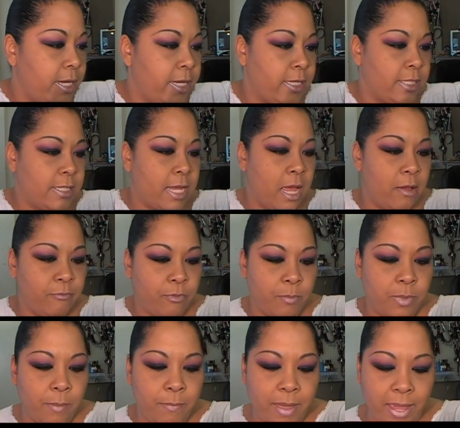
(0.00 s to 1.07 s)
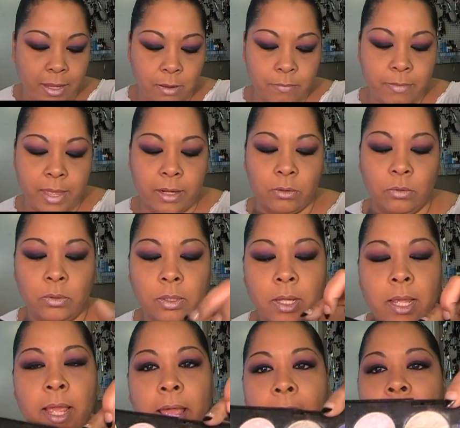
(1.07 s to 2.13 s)
It's uh, from the Mega Metal,
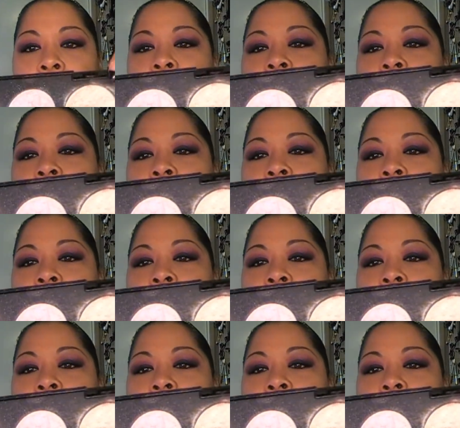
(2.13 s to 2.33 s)
and